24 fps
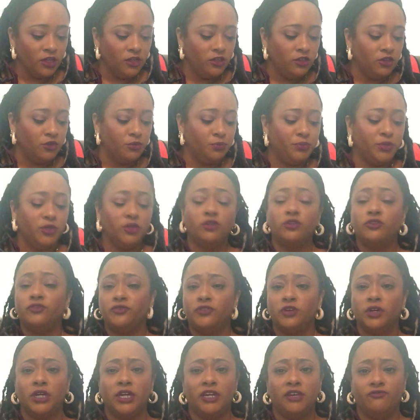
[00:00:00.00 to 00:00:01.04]
your
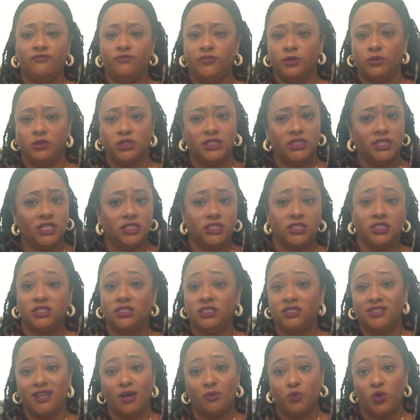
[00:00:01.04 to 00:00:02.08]
beautiful influence touches
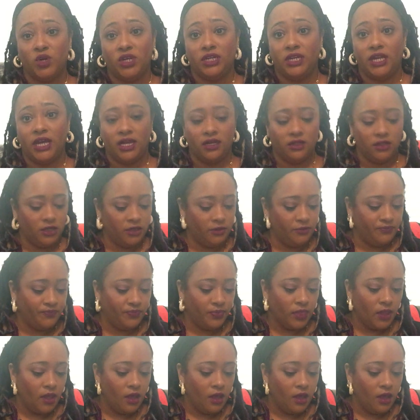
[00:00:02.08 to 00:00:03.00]
someone daily.